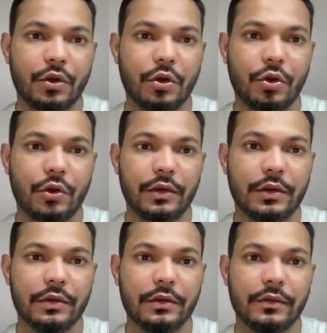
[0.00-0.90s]
all
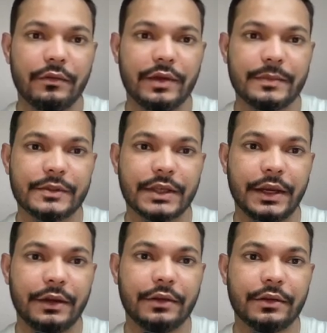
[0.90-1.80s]

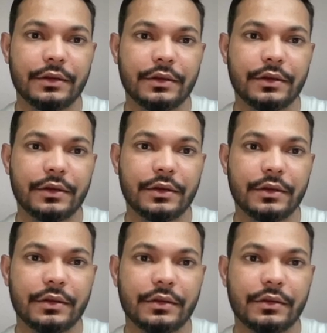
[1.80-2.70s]
website
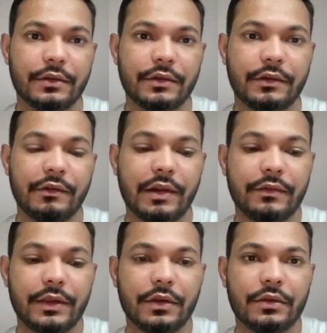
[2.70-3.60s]

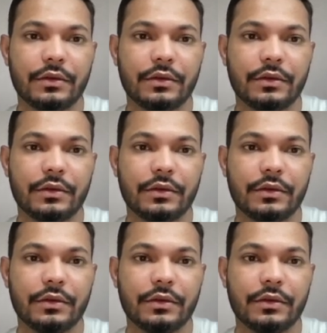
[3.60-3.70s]
traffic.